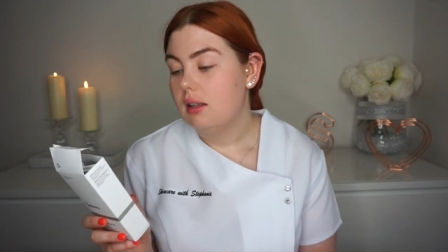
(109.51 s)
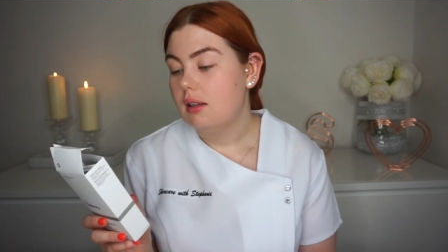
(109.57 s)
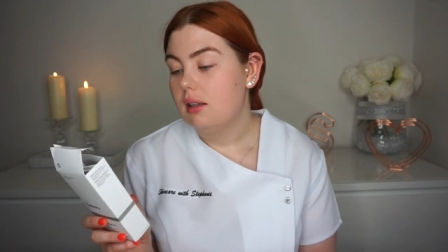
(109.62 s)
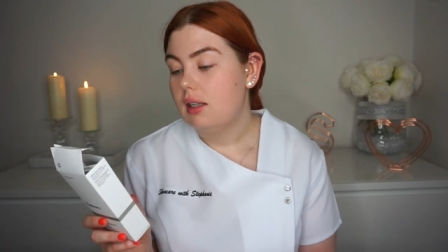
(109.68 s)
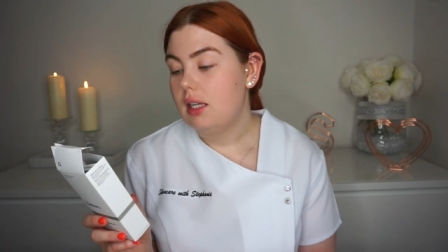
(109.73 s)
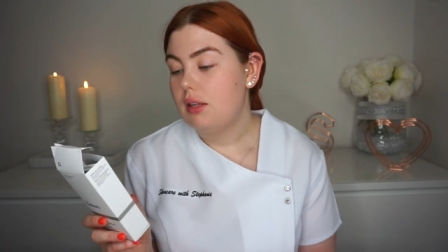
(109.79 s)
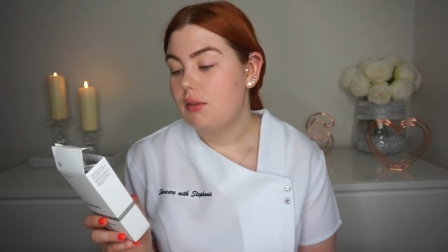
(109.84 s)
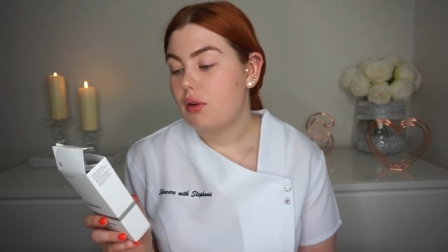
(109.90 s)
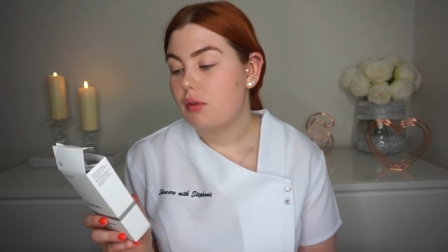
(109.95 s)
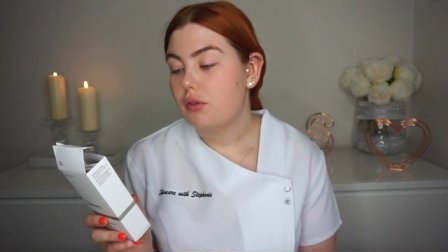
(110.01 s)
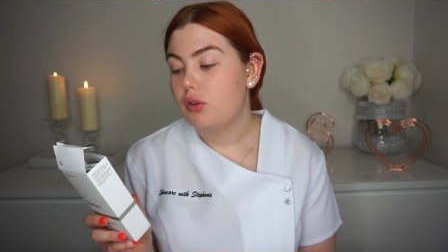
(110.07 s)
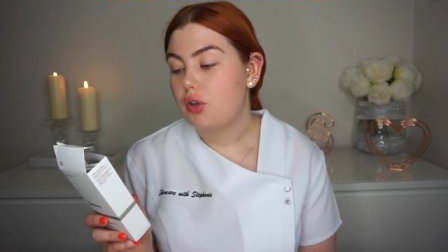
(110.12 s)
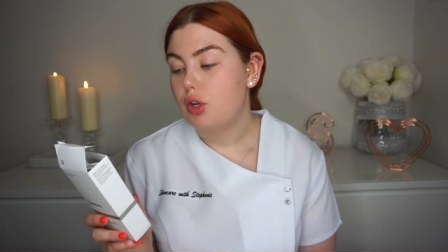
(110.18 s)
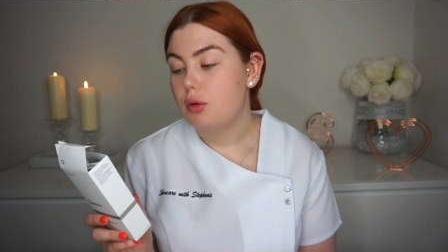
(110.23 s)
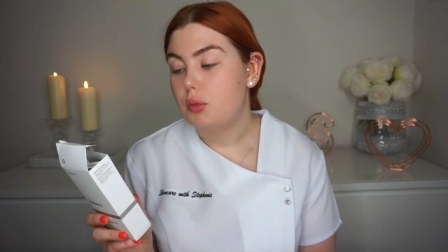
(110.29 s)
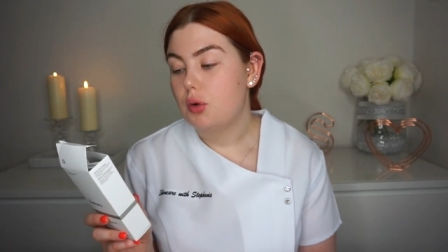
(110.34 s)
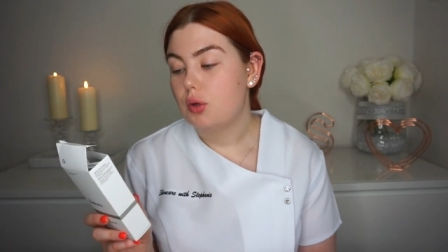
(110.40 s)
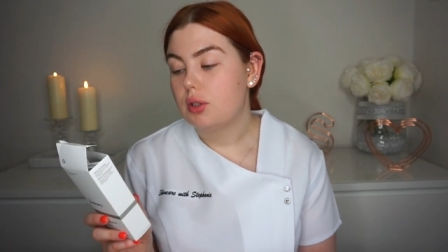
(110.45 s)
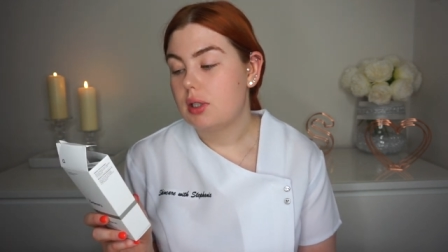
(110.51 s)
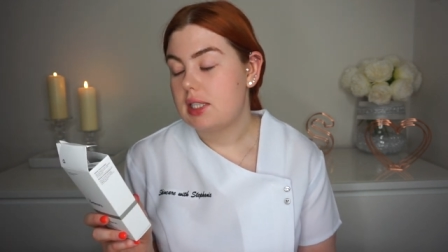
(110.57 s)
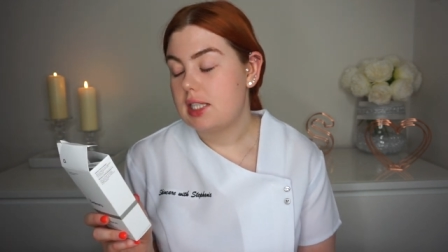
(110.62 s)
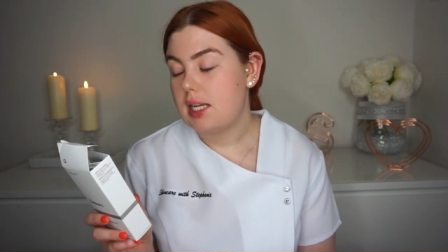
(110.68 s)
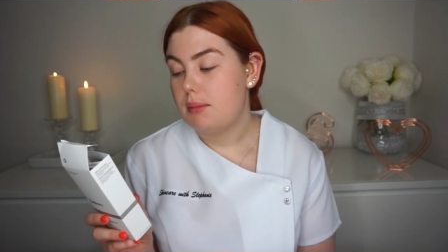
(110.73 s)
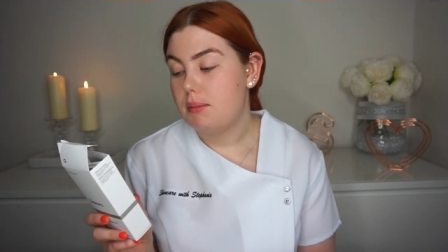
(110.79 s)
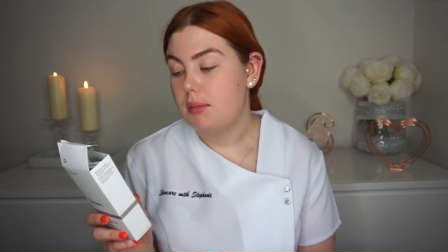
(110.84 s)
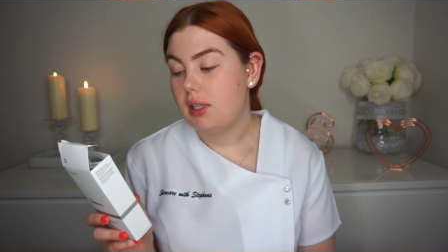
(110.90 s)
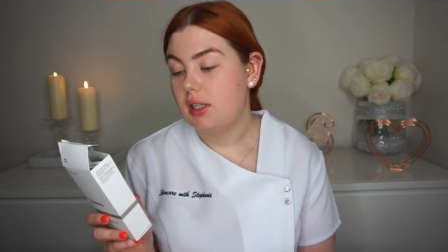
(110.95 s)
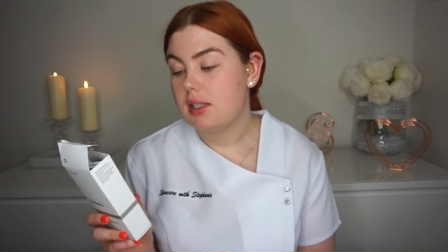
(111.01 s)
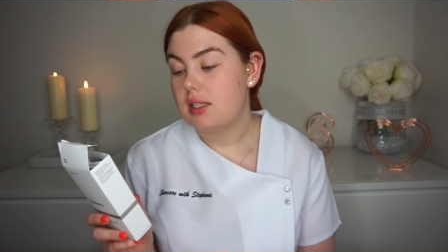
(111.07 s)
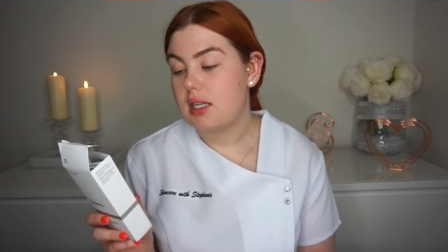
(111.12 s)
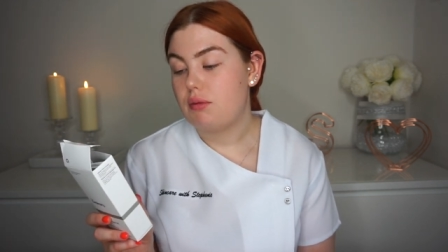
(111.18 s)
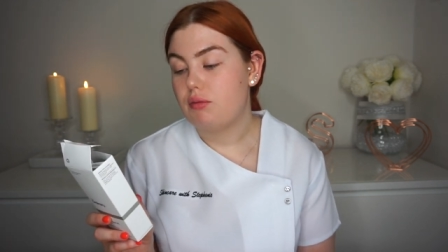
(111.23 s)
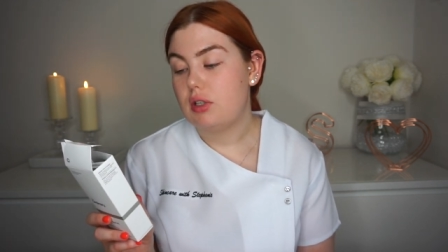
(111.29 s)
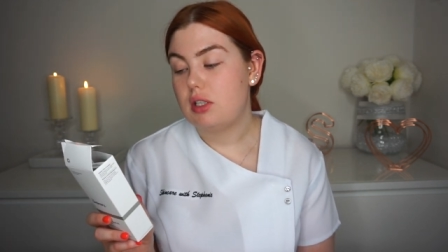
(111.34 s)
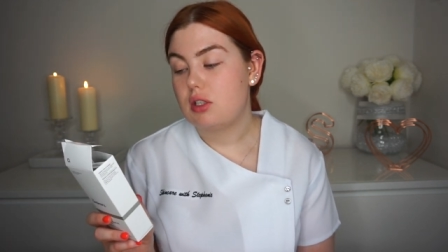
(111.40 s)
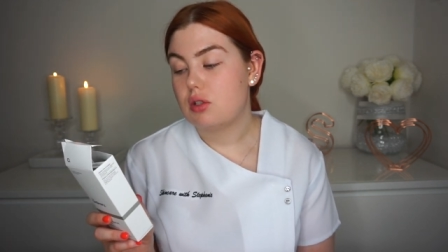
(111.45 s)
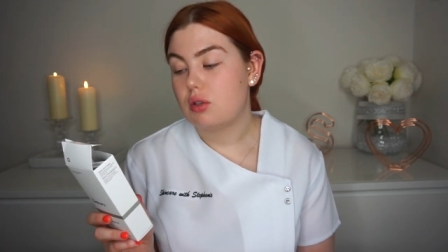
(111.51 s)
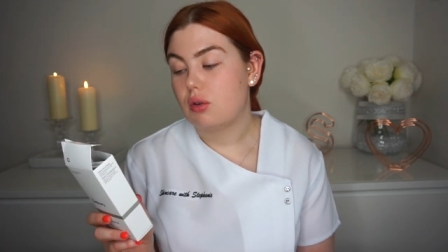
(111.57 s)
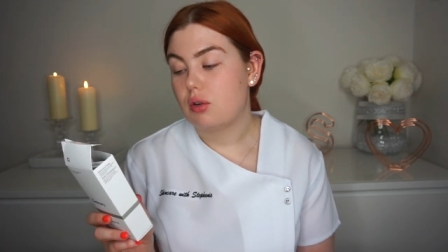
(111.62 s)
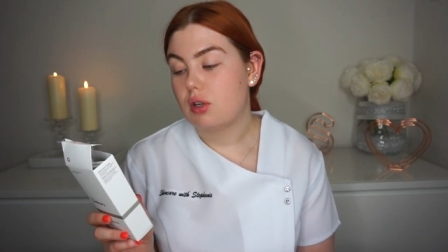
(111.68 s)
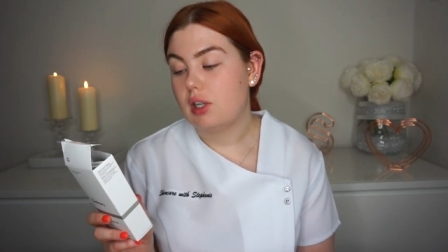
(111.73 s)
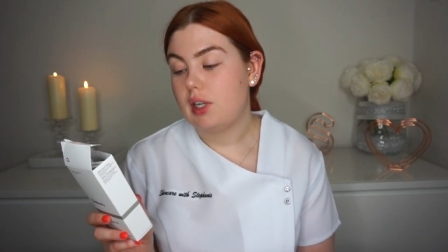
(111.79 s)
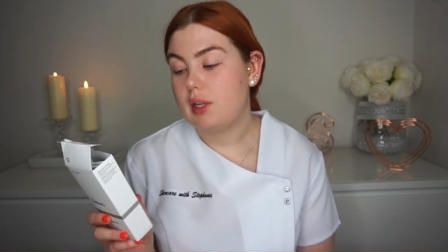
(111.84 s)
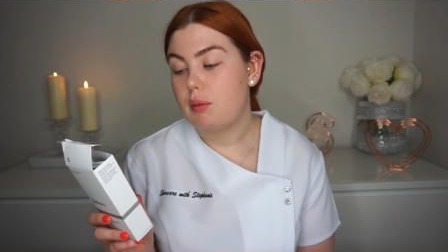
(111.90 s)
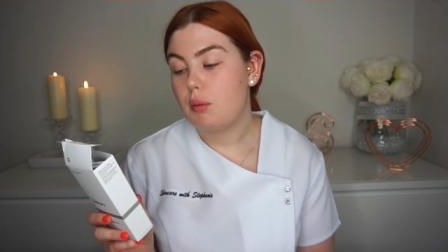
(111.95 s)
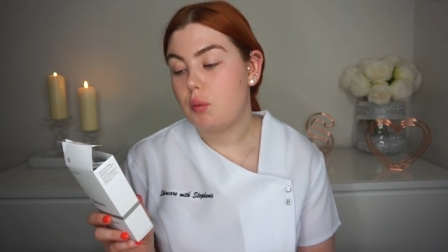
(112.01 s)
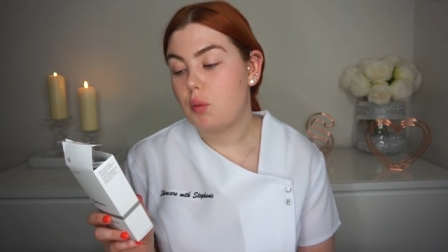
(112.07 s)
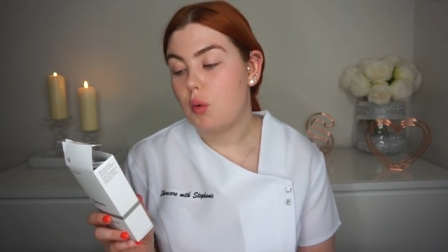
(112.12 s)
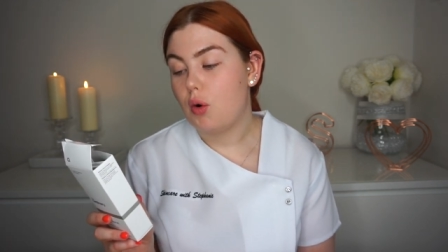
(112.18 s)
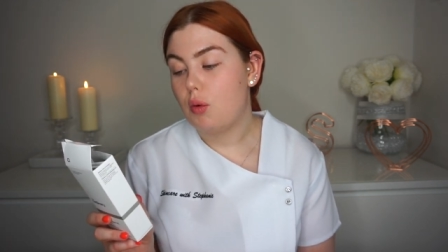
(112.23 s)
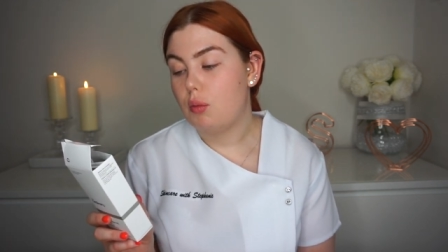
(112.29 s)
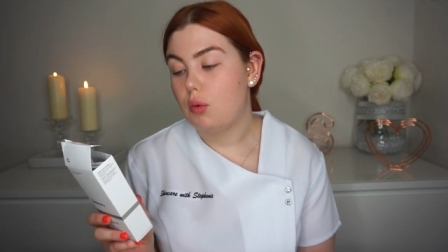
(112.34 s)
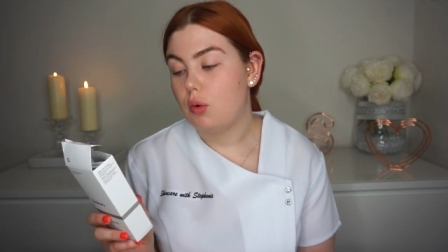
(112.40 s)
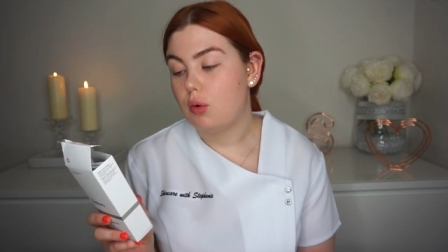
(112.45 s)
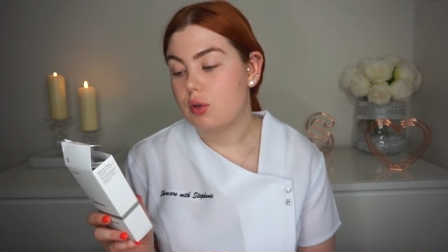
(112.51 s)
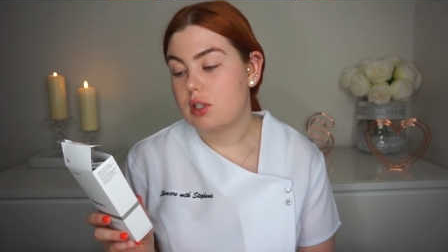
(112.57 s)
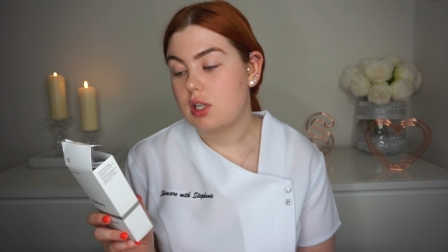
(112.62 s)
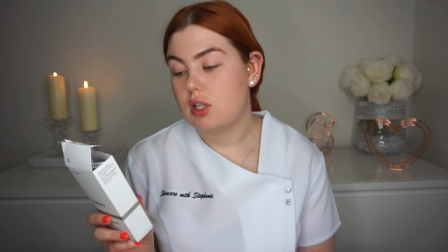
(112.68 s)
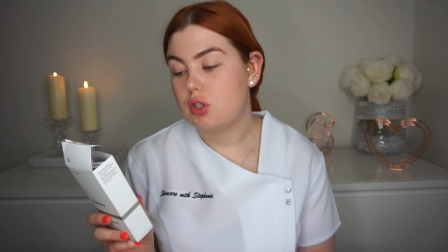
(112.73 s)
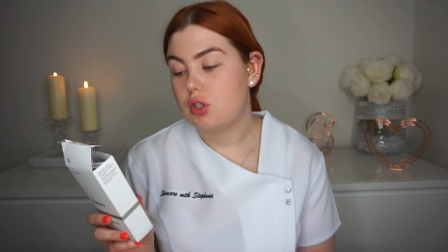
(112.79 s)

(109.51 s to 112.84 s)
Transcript: Leave on for no more than 10 minutes and rinse thoroughly with warm water.